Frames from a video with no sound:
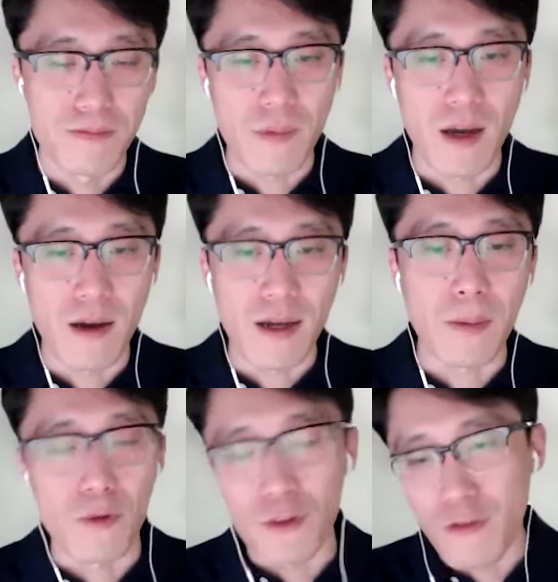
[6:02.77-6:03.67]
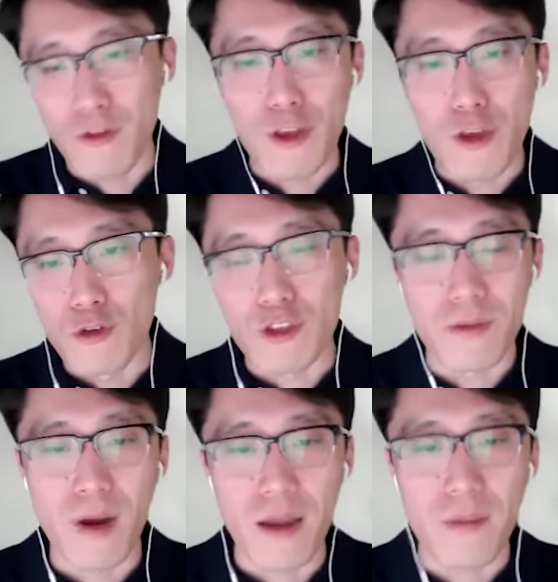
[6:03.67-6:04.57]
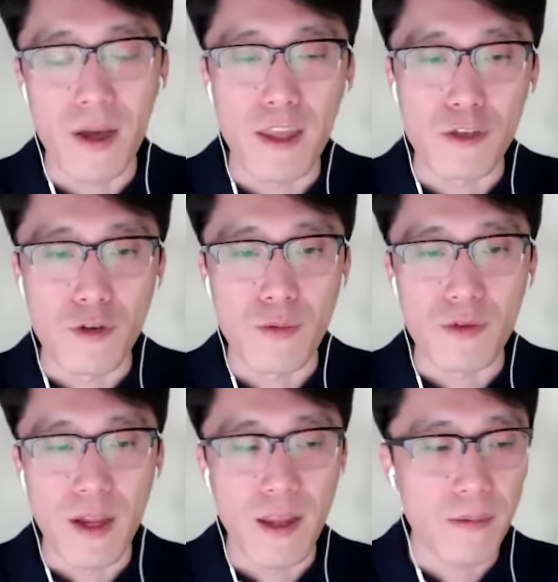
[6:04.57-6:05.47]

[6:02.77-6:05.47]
a couple of different use by these groups right now.